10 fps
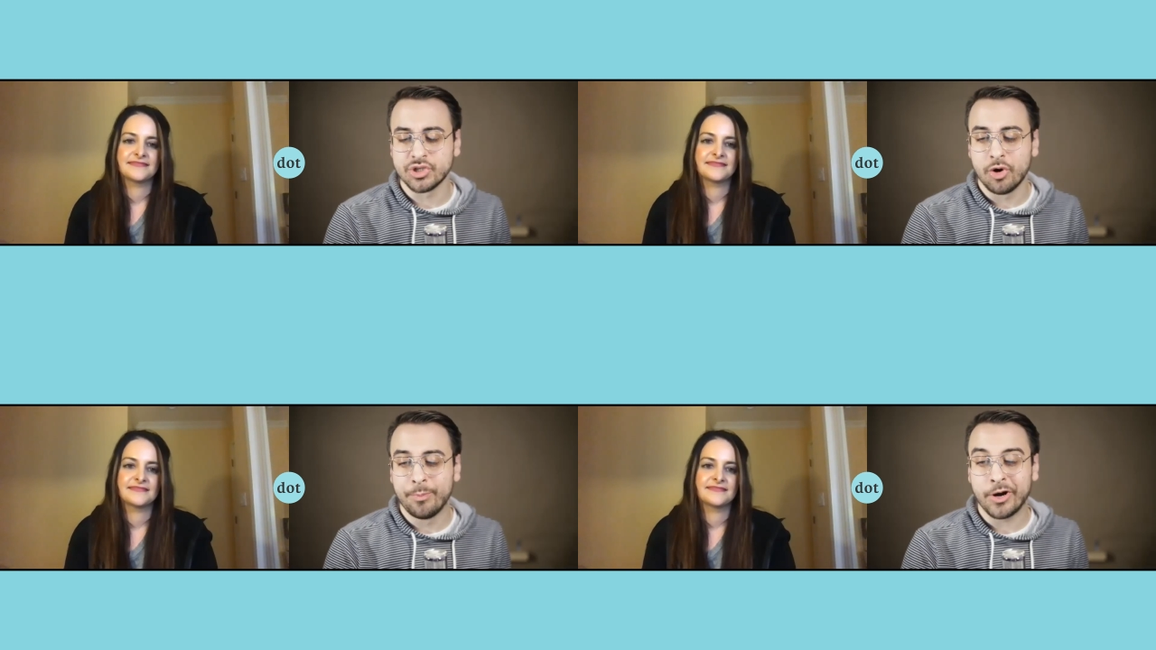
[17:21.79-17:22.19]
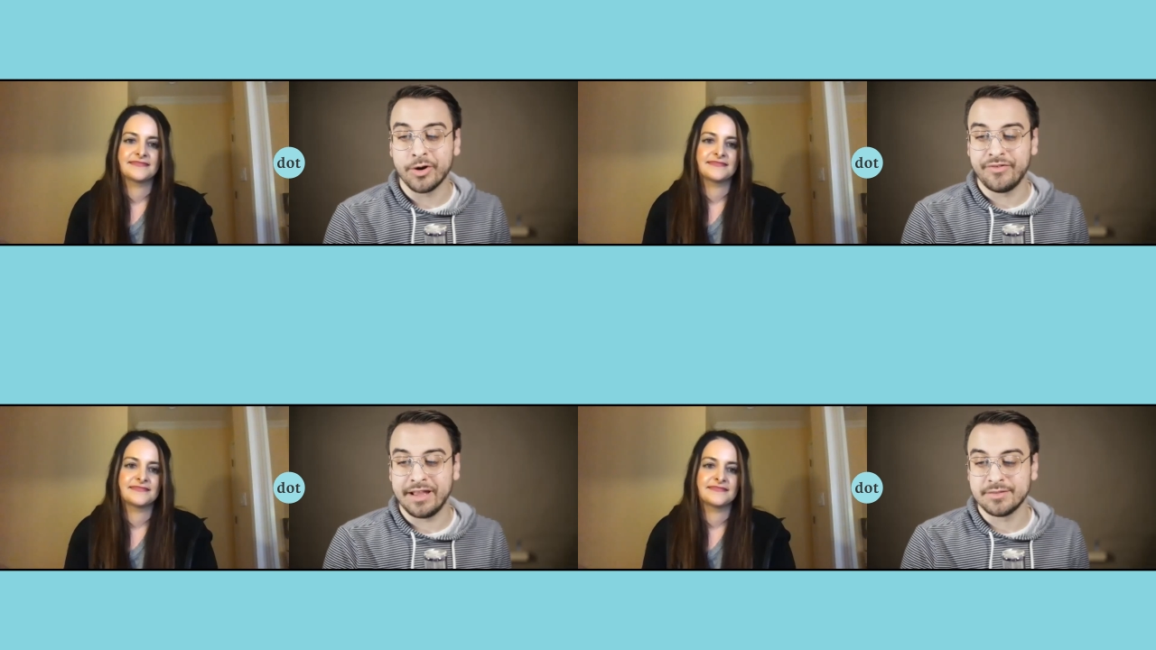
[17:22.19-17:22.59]
Speaker 1: so
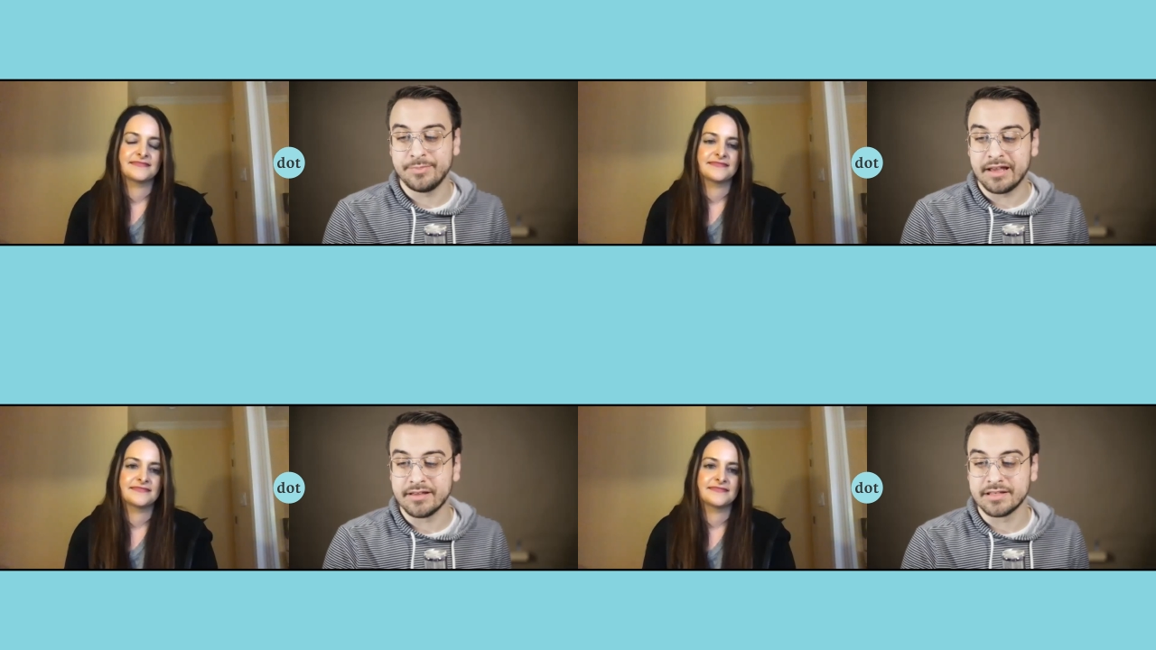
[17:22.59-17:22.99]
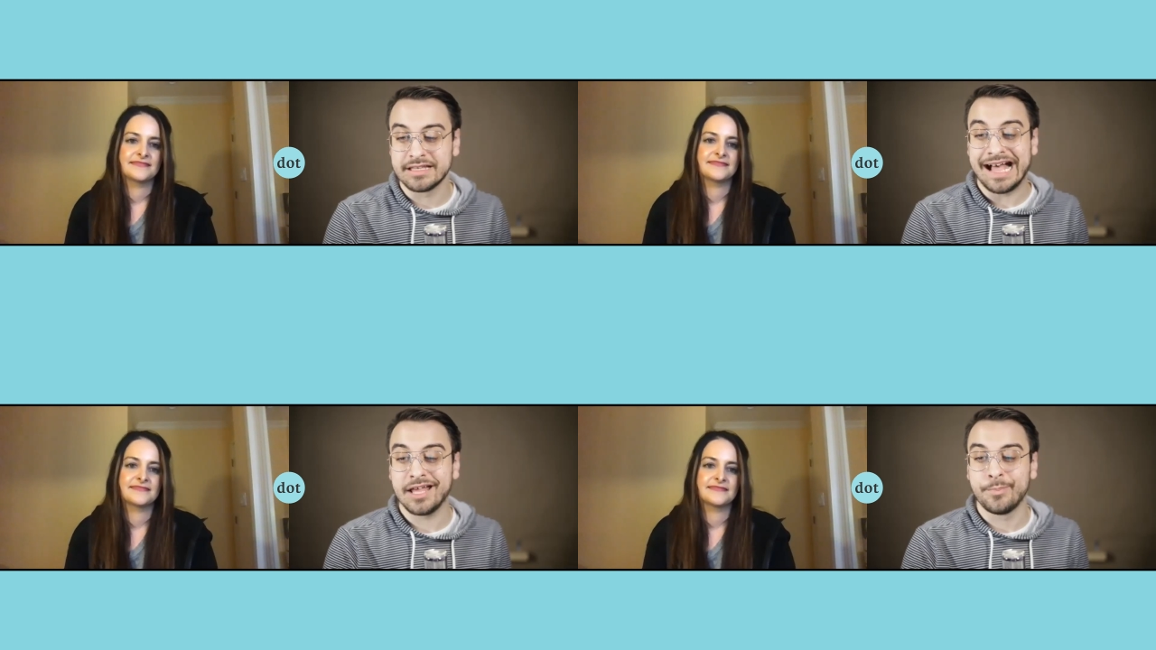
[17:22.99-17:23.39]
perfect because
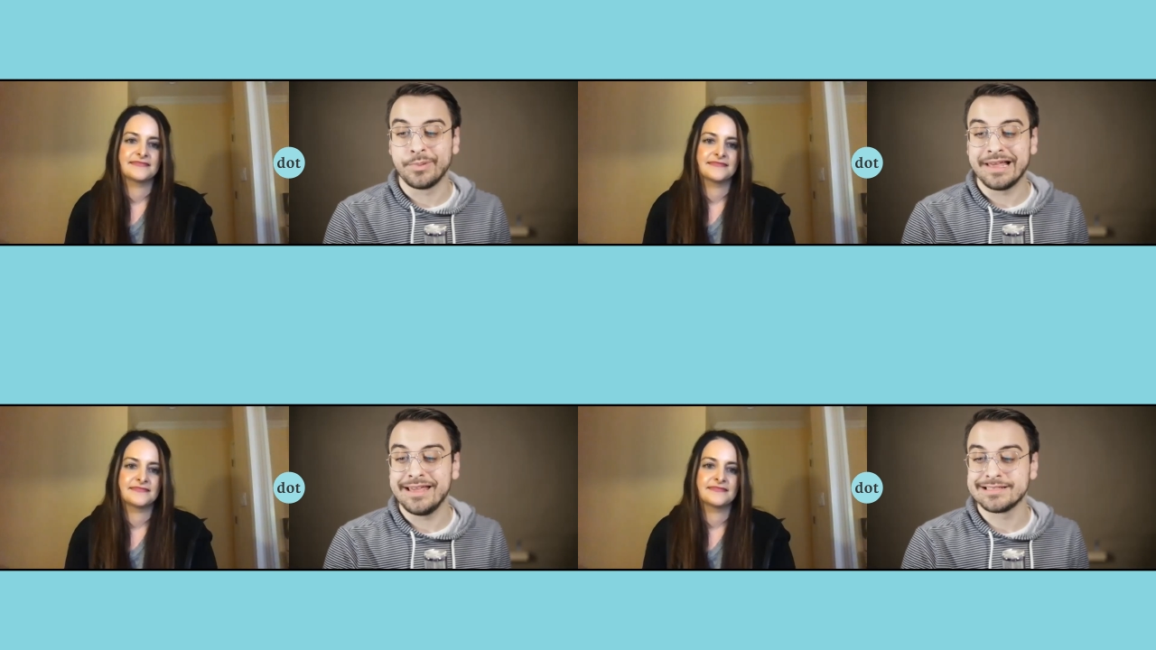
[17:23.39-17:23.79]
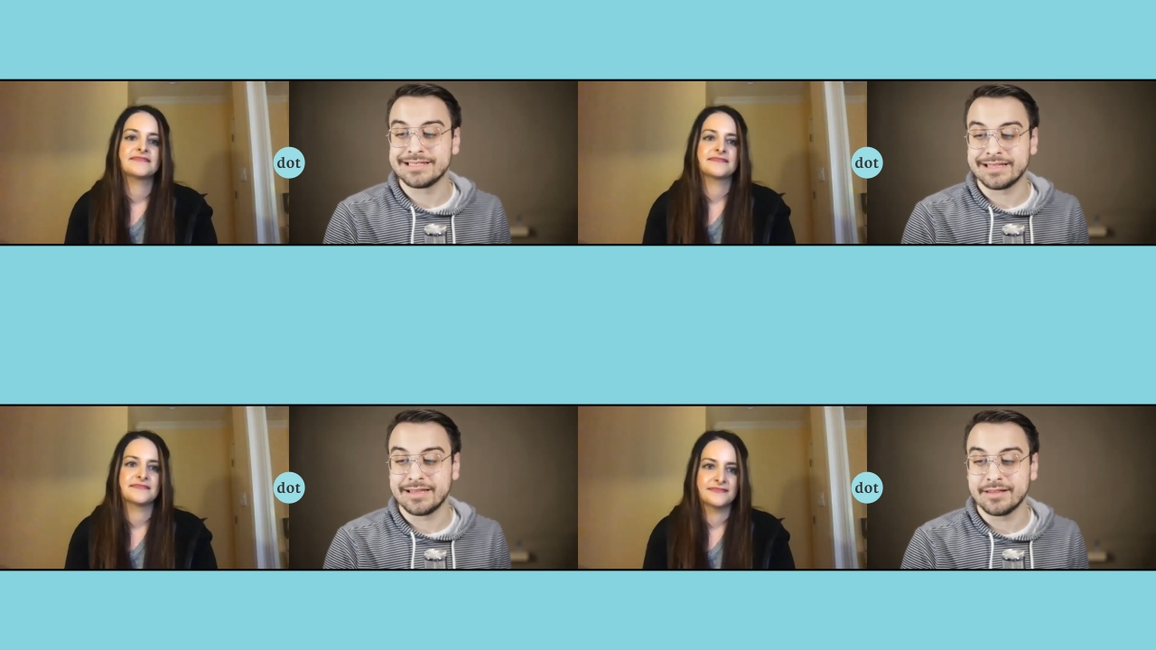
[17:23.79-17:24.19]
God
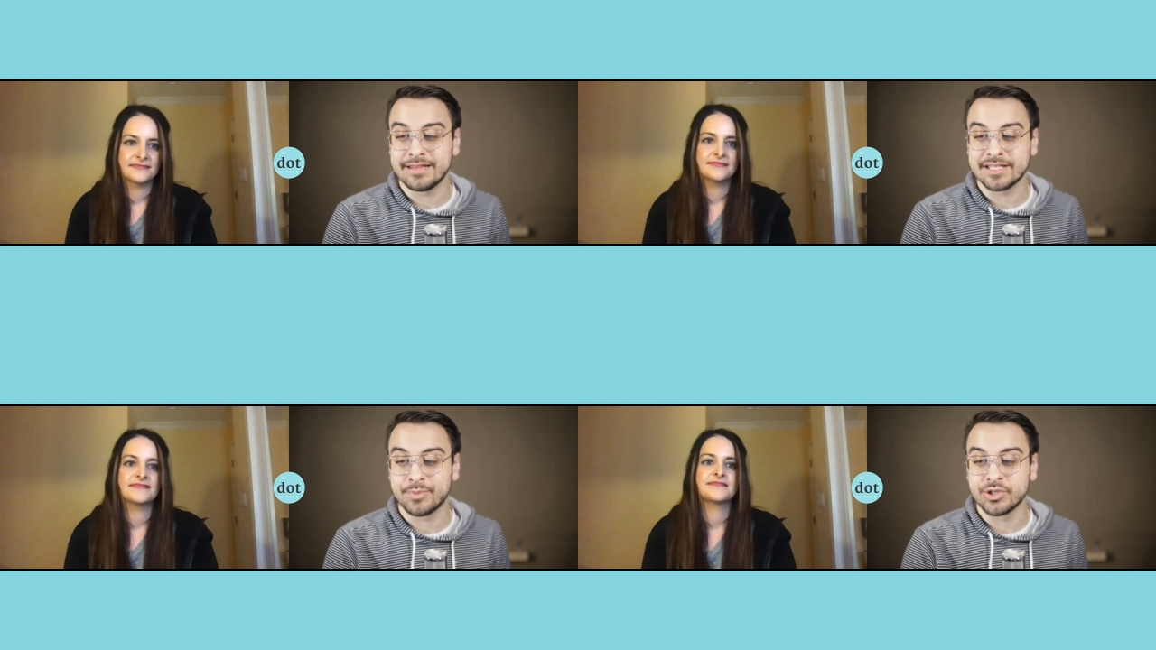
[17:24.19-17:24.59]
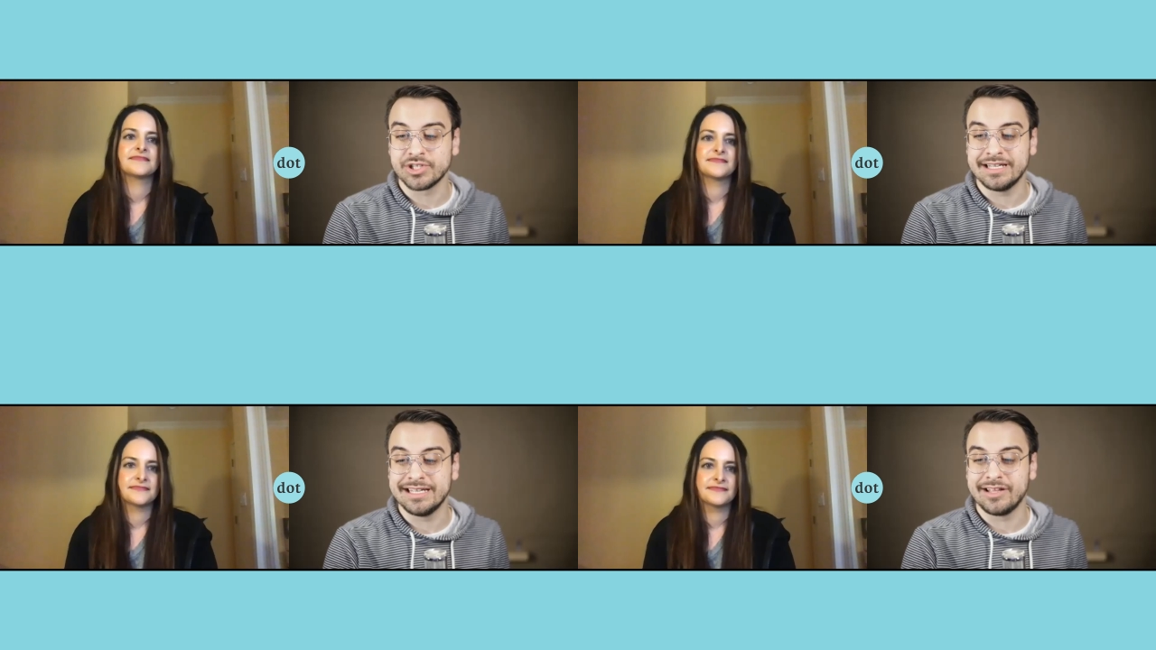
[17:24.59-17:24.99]
placed th- this
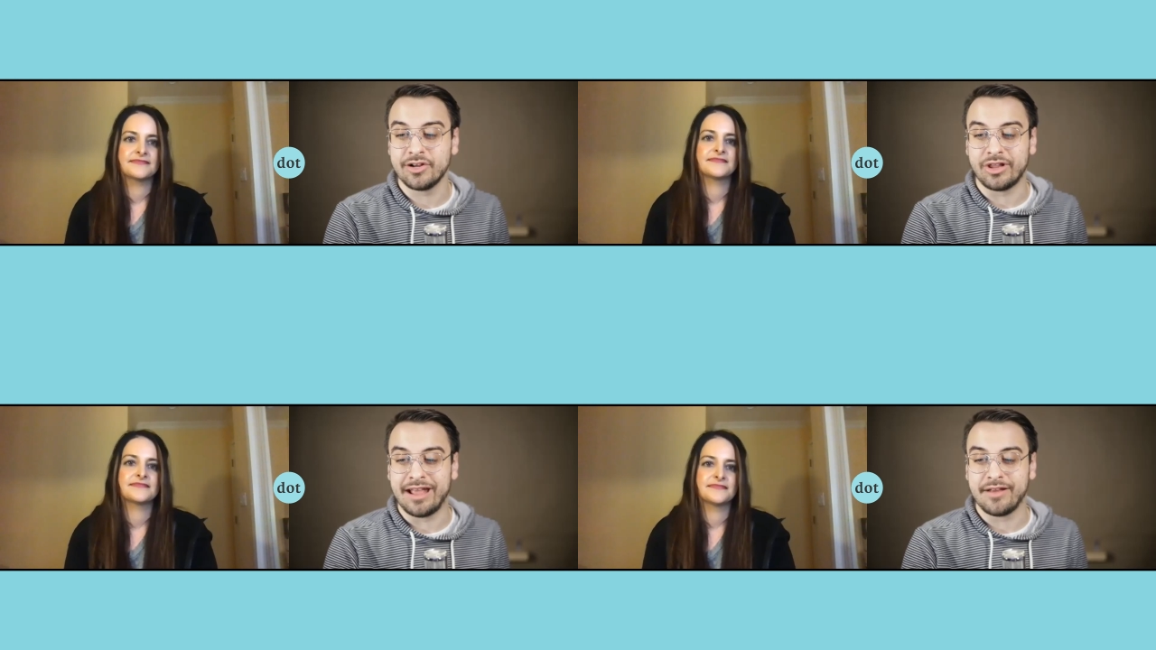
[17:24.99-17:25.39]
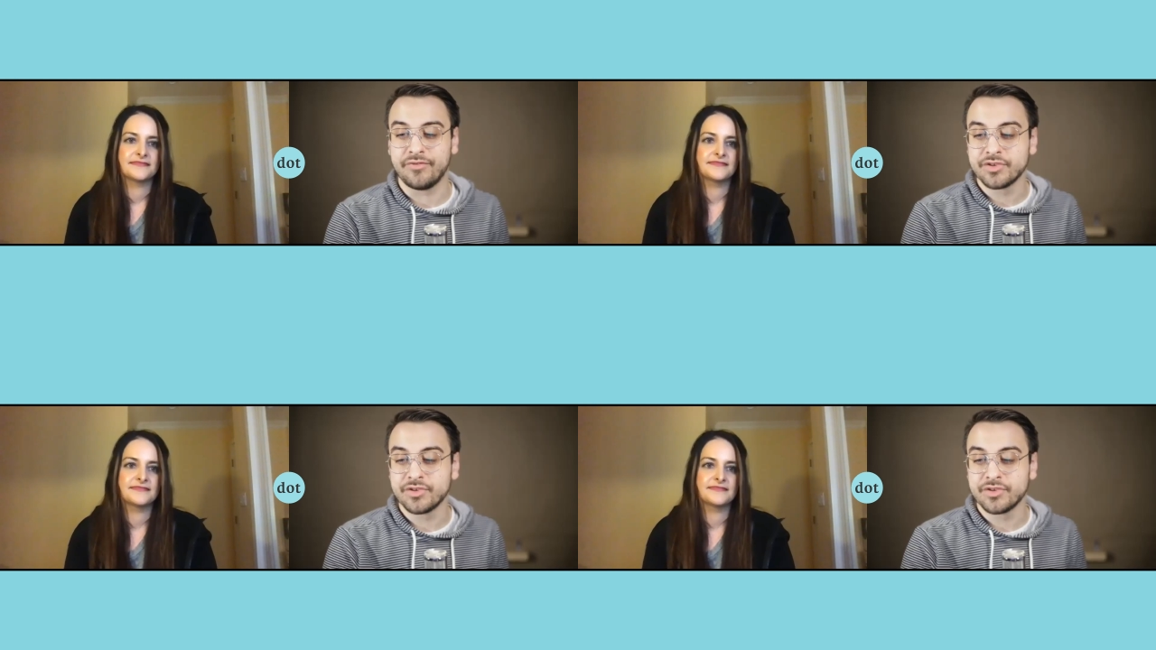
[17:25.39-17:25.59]
person in their life.